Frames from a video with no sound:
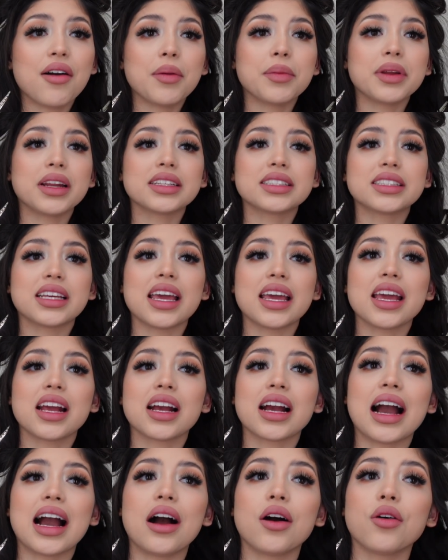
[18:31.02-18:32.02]
I'm gonna
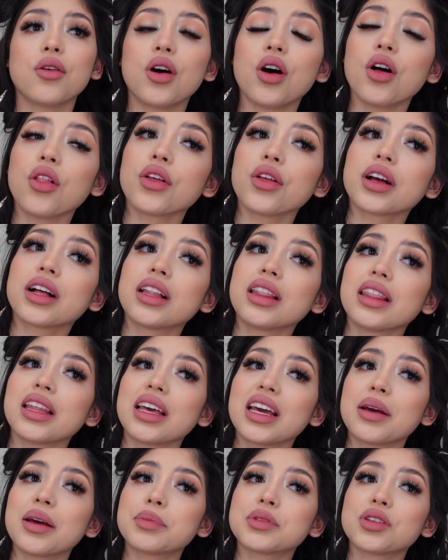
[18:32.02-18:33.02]
take out all the
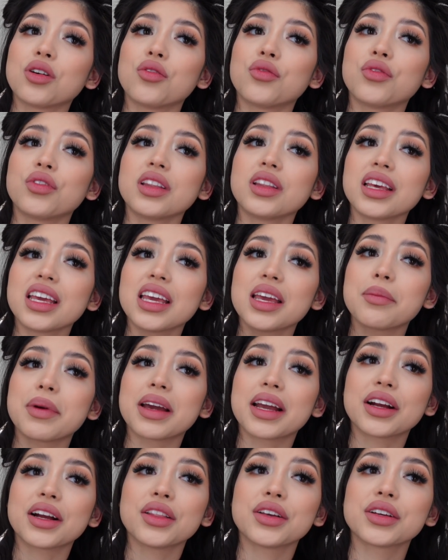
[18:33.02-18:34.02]
clips. Hopefully my
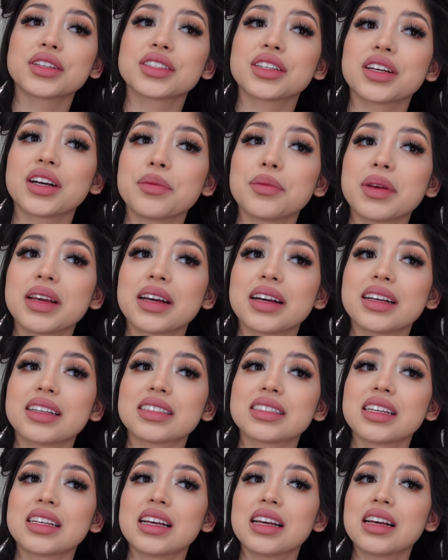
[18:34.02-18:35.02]
hair looks good
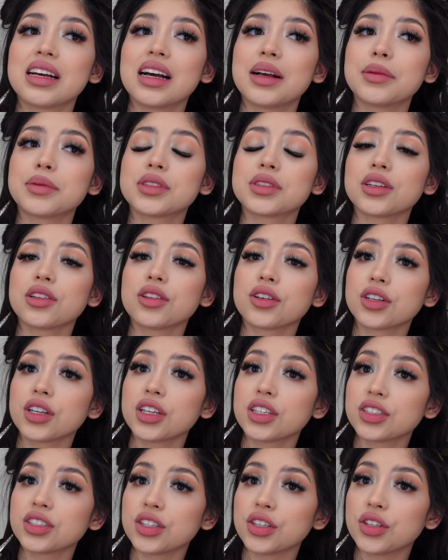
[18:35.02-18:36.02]
because I'm still
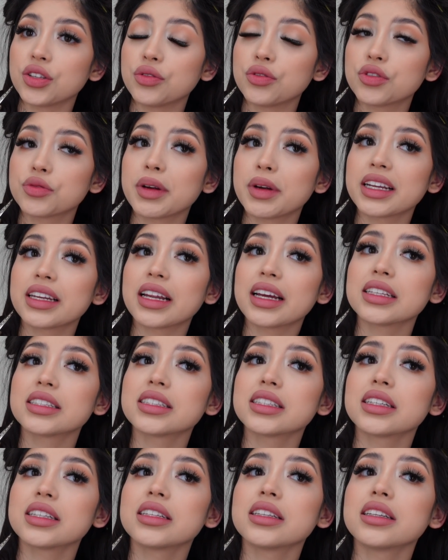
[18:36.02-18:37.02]
learning to use my
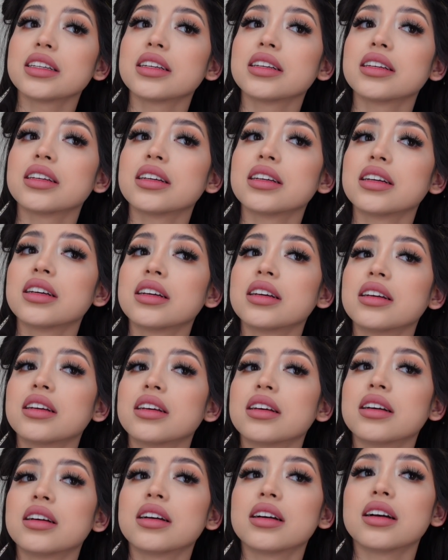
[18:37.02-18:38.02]
Dyson.
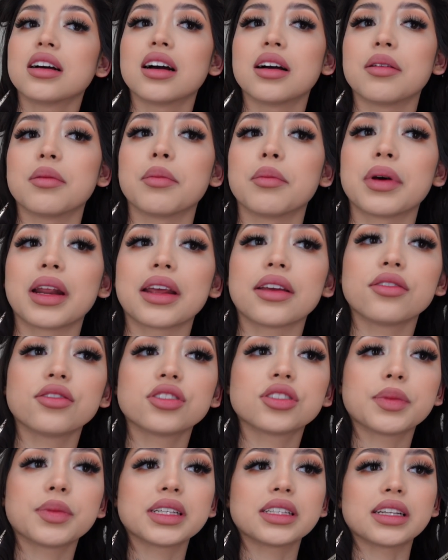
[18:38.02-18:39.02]
But I
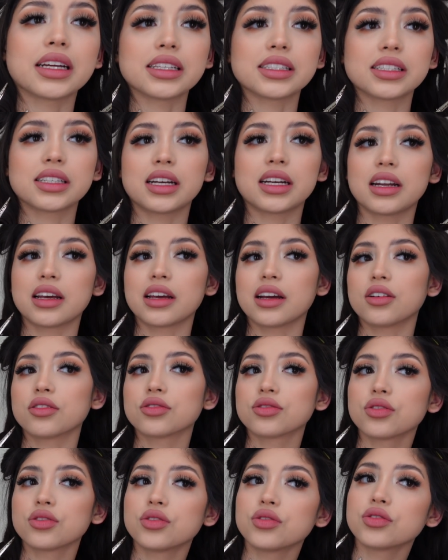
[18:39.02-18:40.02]
used my Dyson, and I
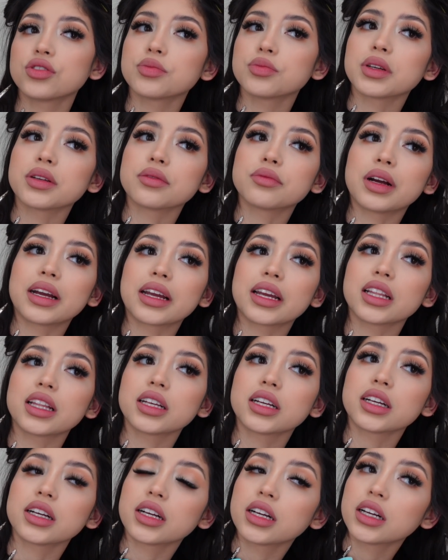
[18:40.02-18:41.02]
also used my
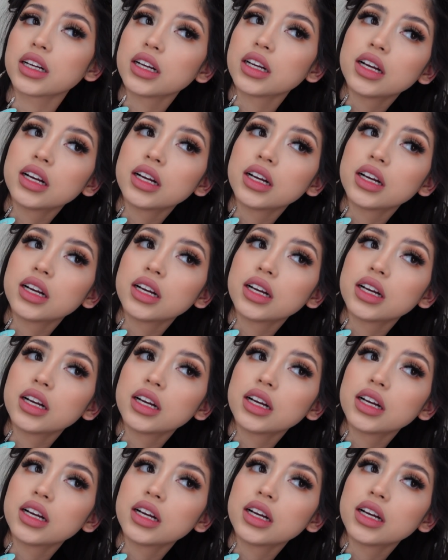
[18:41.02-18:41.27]
regular,